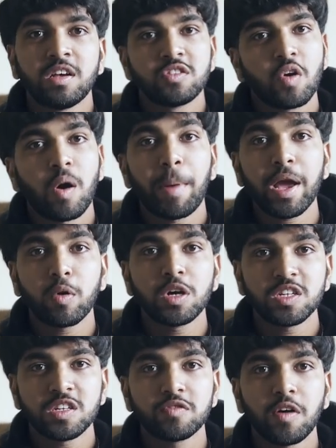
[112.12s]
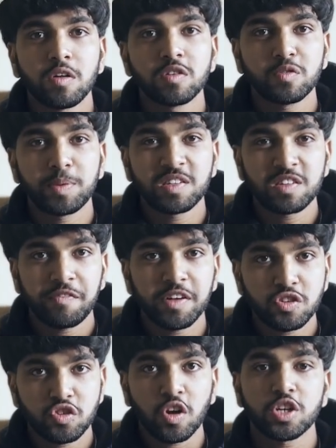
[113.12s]
So my questions follow a specific
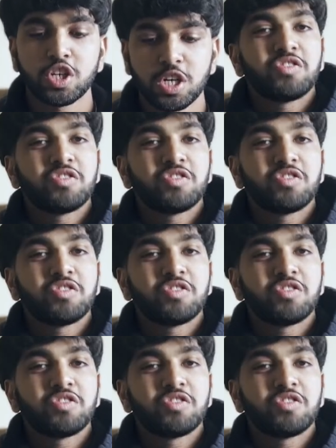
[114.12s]
structure.